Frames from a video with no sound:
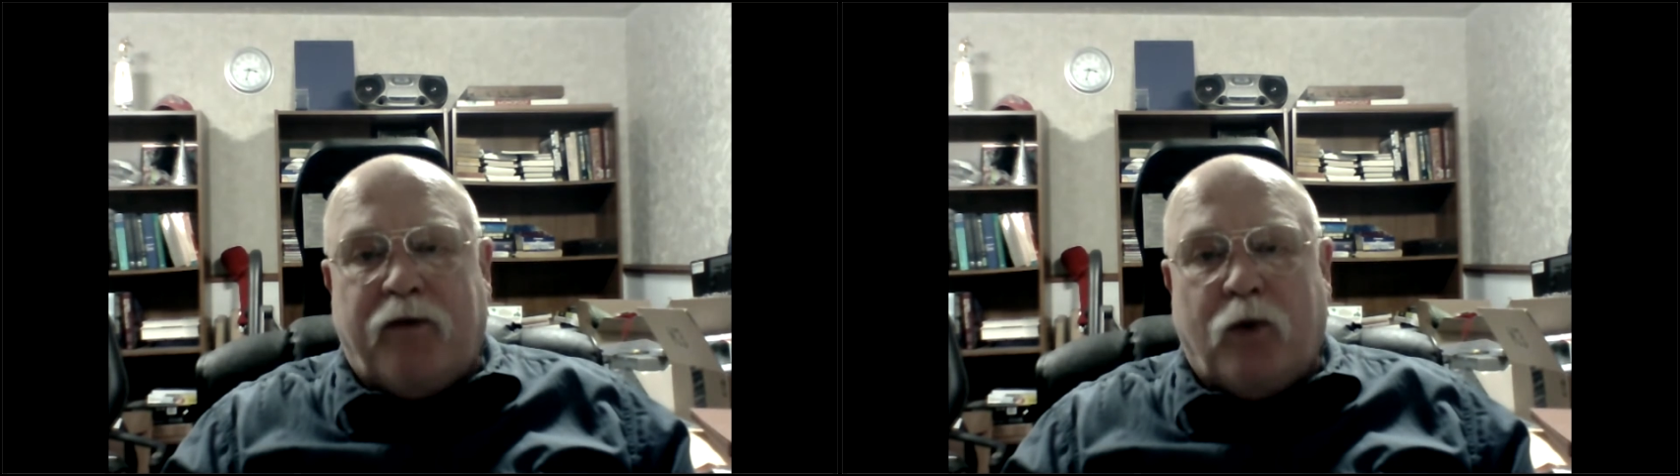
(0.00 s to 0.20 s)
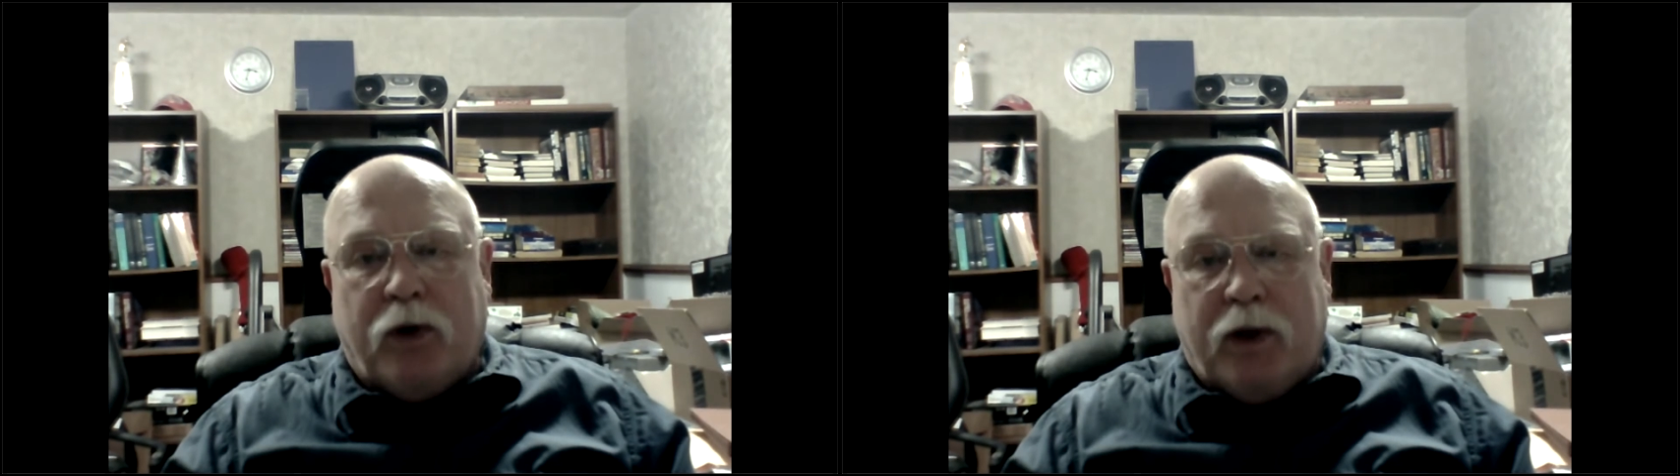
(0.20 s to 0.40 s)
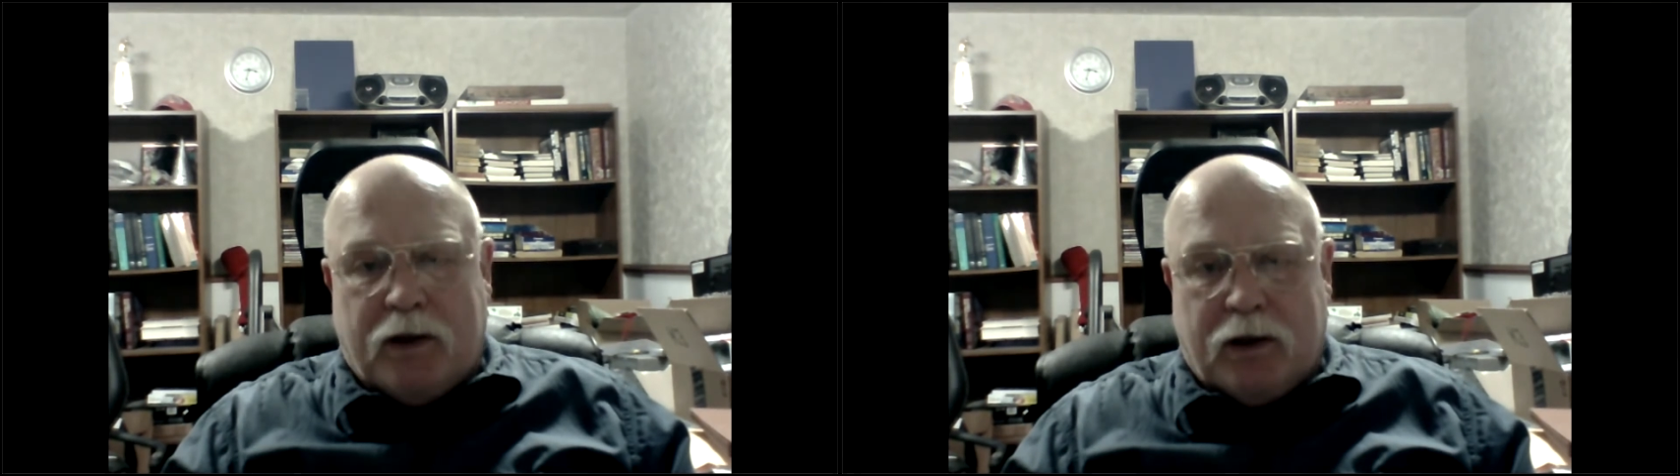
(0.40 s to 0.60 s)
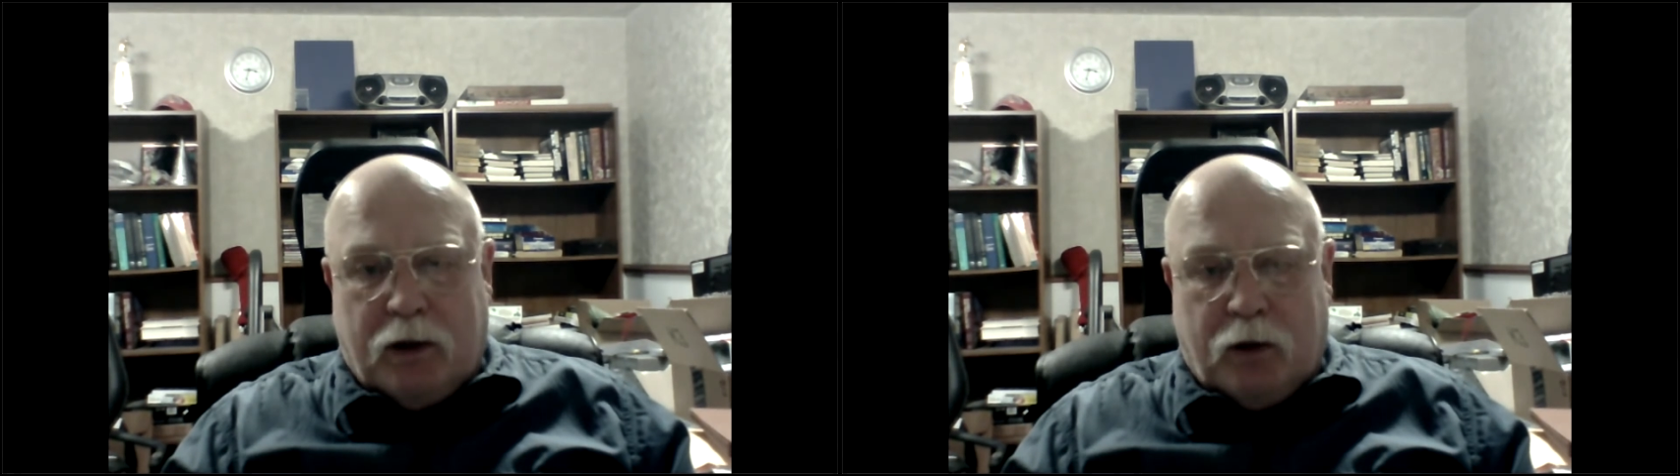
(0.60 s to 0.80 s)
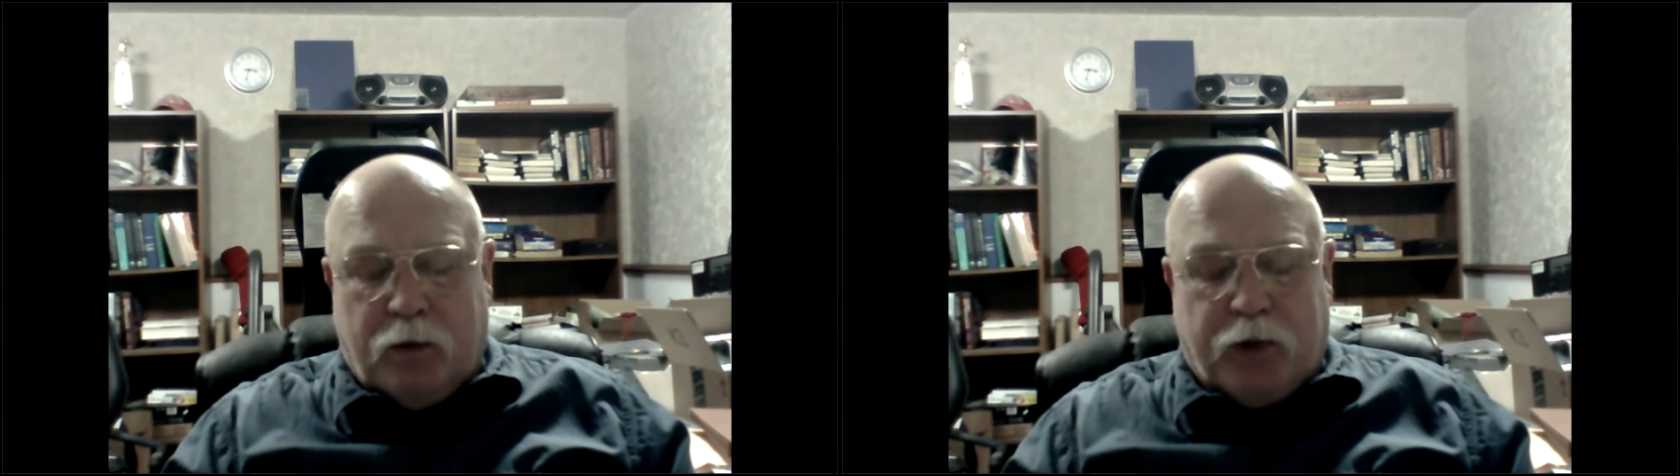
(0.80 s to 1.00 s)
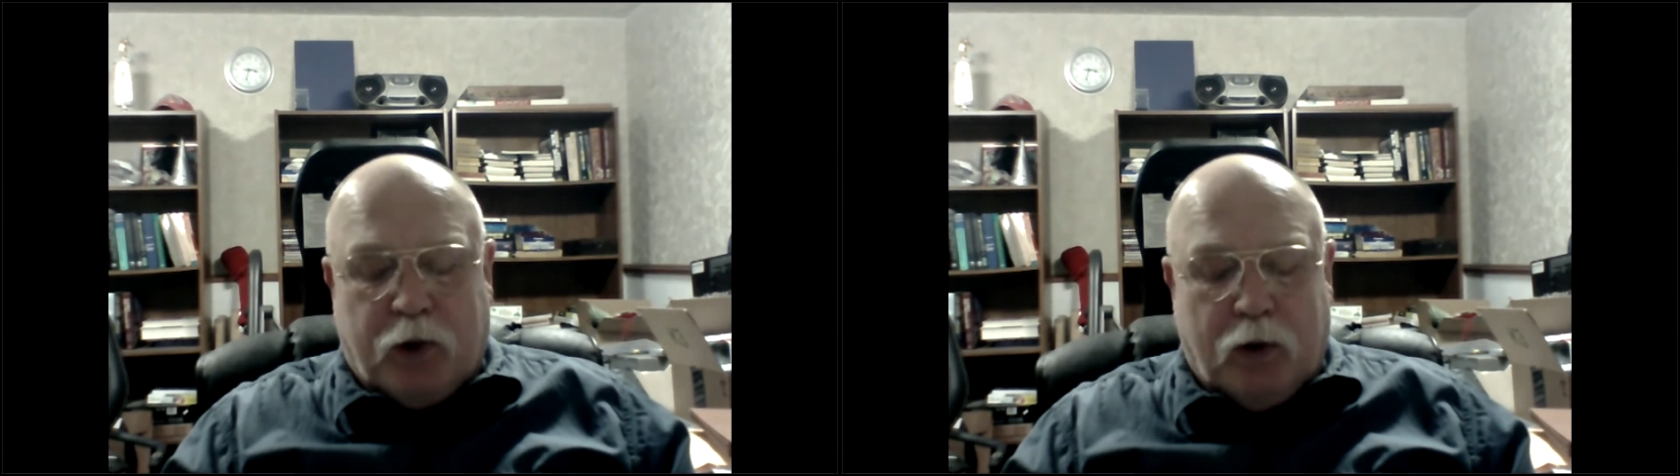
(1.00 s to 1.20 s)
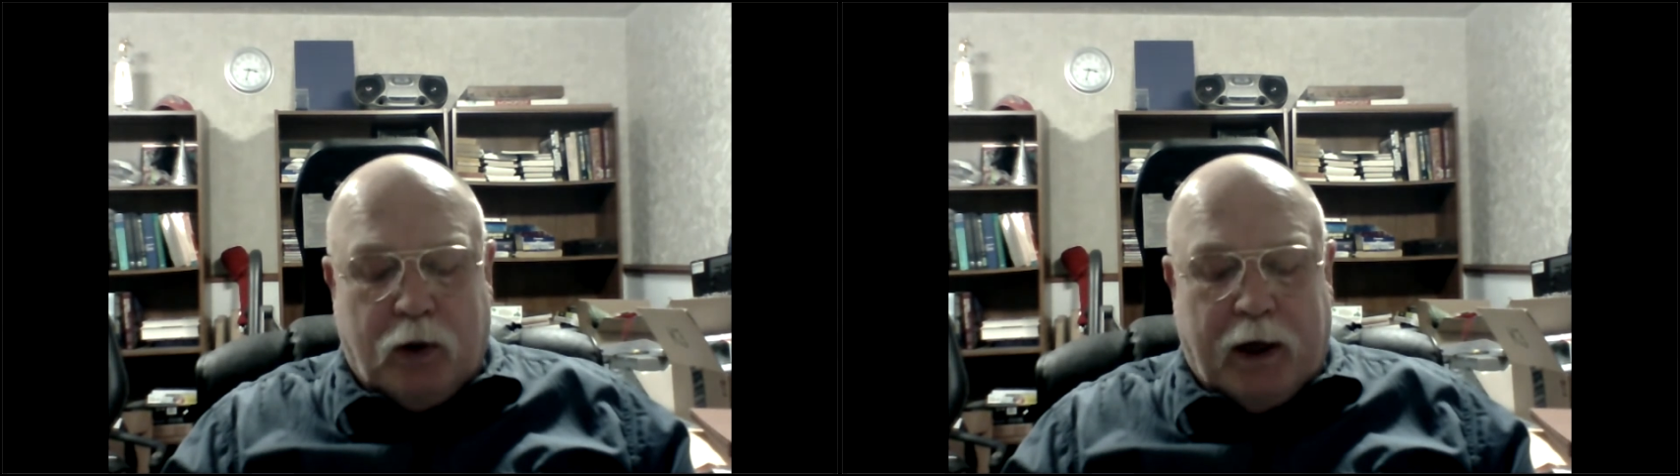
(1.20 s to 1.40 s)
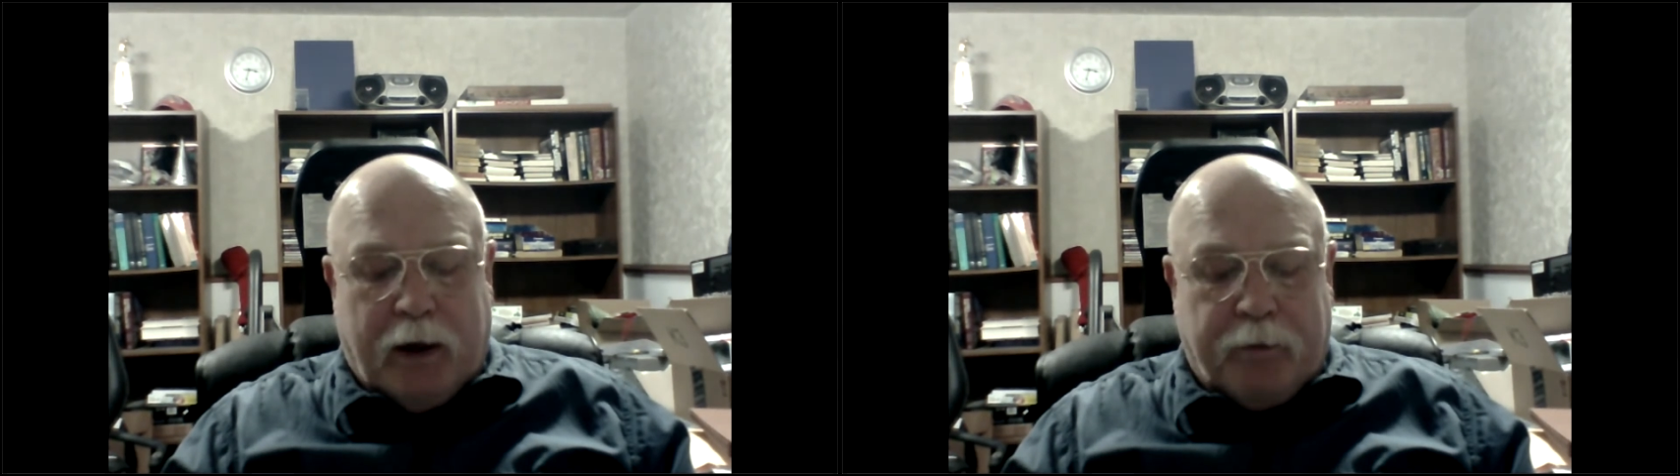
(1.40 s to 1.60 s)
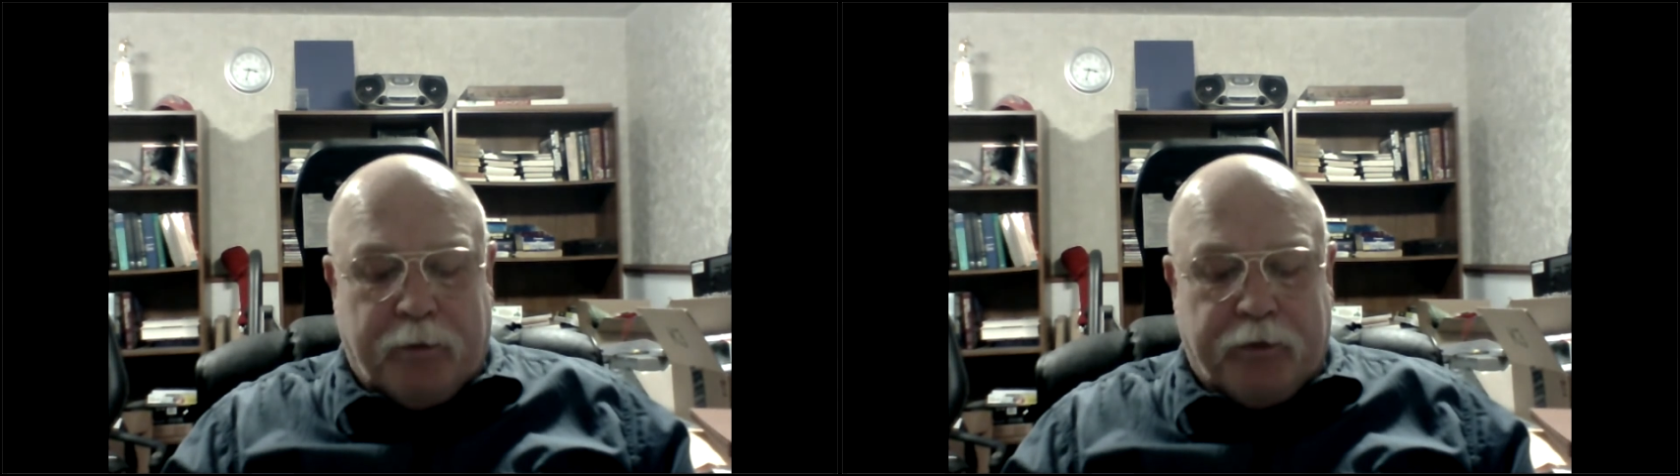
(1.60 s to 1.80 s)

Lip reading: for this loan program.